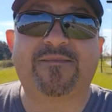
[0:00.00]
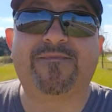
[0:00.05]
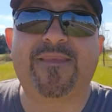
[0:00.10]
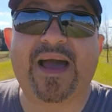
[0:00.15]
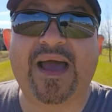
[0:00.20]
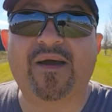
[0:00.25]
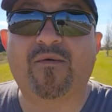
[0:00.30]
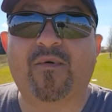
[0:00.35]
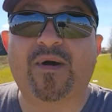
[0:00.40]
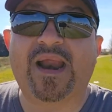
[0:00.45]

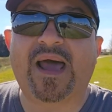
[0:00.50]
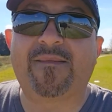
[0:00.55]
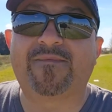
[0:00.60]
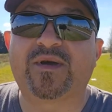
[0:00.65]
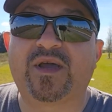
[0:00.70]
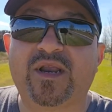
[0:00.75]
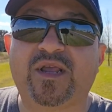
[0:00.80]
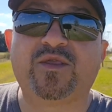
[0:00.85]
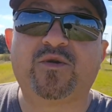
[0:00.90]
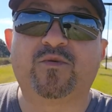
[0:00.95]
and what
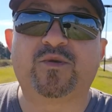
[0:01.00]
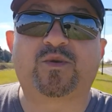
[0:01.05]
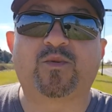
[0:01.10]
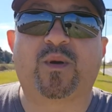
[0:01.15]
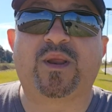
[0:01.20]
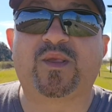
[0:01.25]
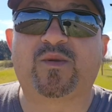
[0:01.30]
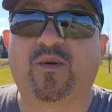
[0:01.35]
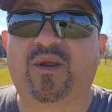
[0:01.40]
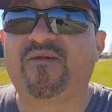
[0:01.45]
I'm going to do in
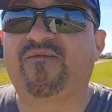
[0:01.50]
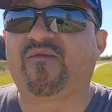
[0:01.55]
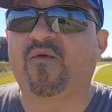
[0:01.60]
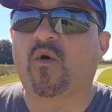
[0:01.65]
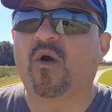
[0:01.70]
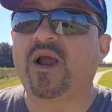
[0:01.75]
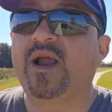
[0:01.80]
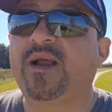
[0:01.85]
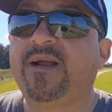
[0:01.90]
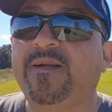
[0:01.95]

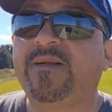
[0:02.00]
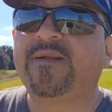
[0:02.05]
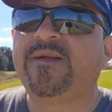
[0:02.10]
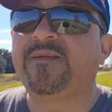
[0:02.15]
2024.